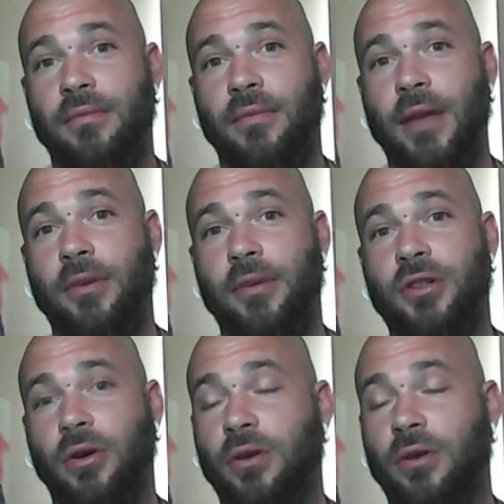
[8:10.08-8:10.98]
They were
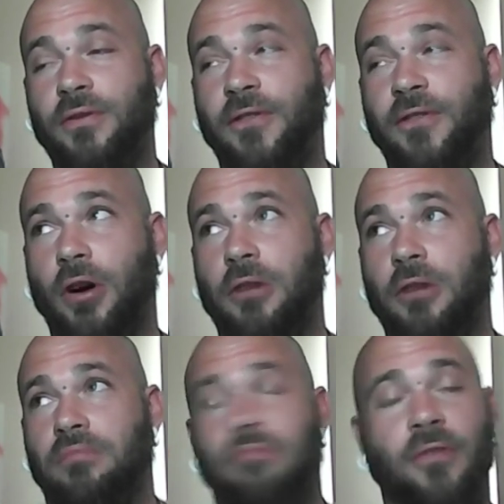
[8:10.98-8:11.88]
told
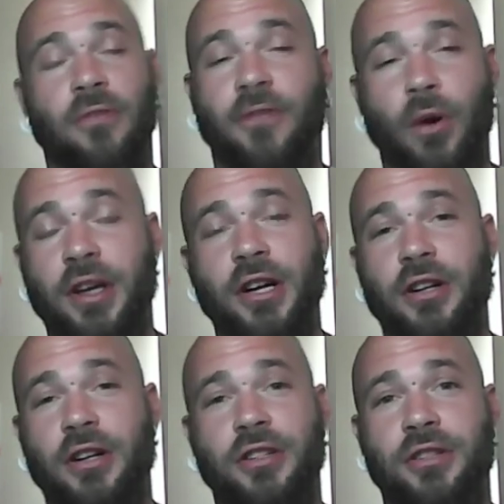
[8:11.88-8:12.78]
for 4
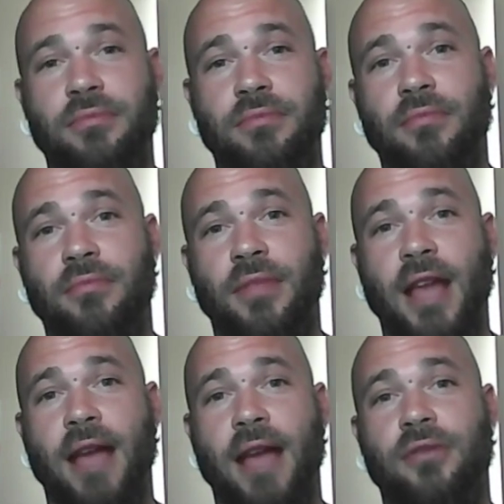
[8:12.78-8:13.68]
years
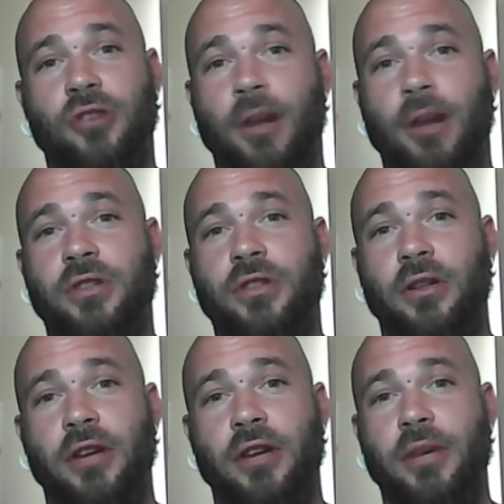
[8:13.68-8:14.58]
that Trump was
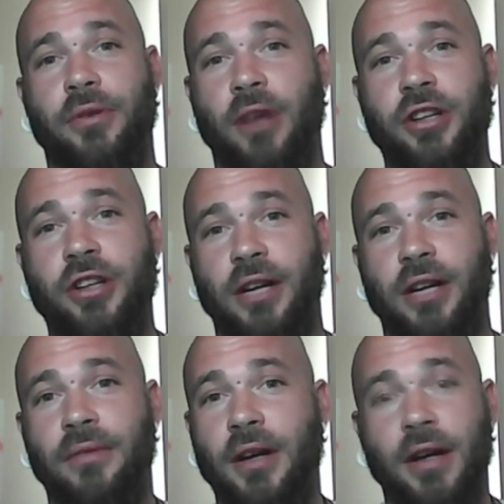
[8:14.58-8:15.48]
colluding with Russia,
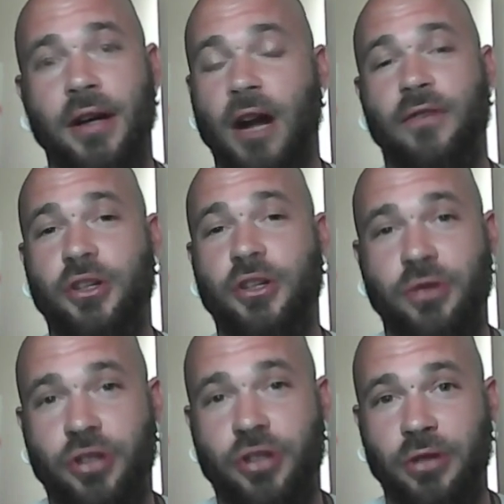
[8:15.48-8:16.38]
none of which
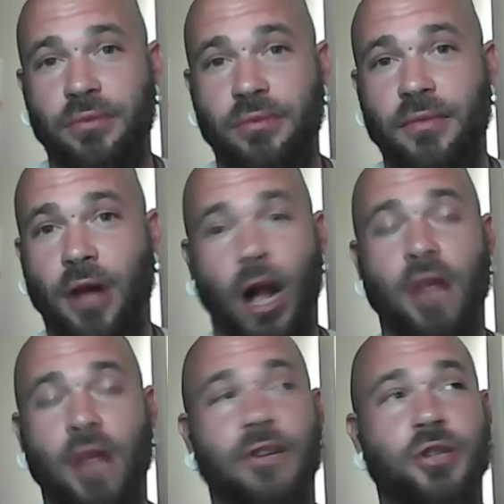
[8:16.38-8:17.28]
was true,
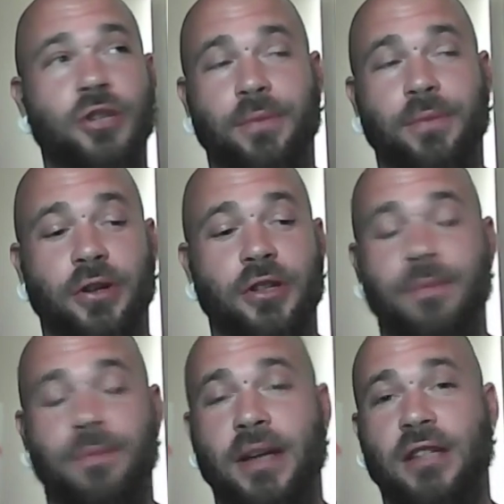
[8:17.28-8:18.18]
all of which was
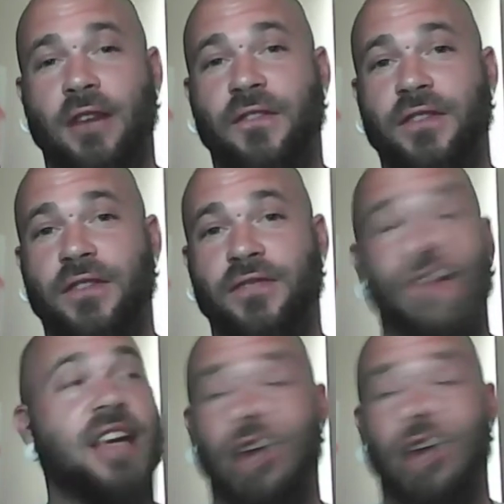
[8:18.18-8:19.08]
produced based on a
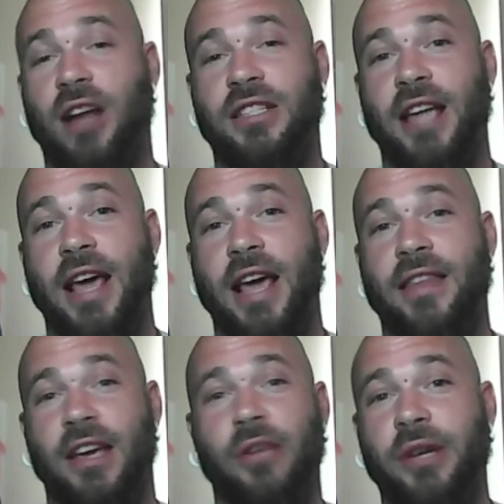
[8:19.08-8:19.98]
fake dossier
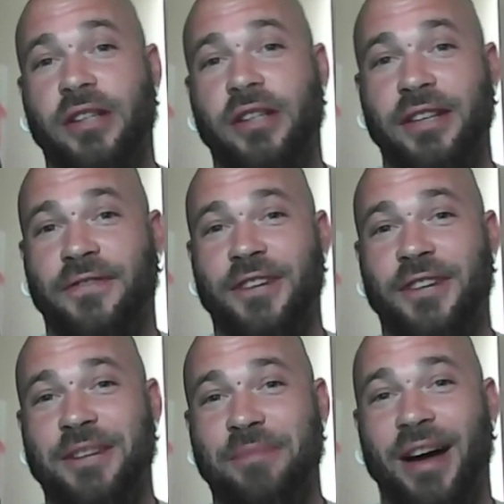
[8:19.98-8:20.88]
that Hillary Clinton
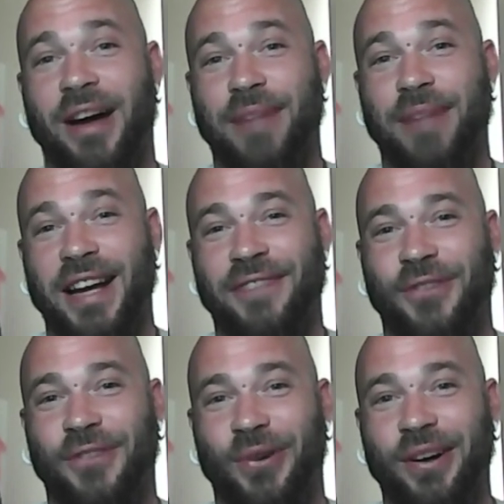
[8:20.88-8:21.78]
freaking bought and paid
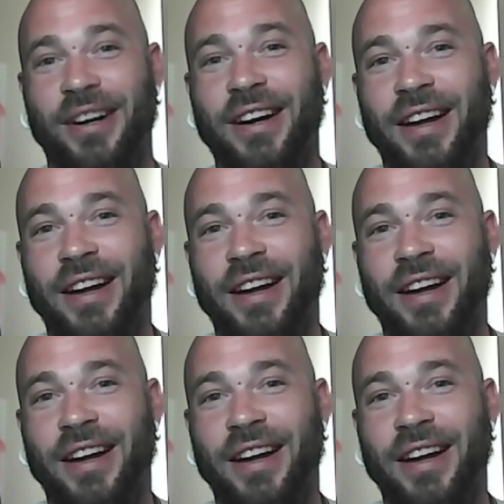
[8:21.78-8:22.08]
for.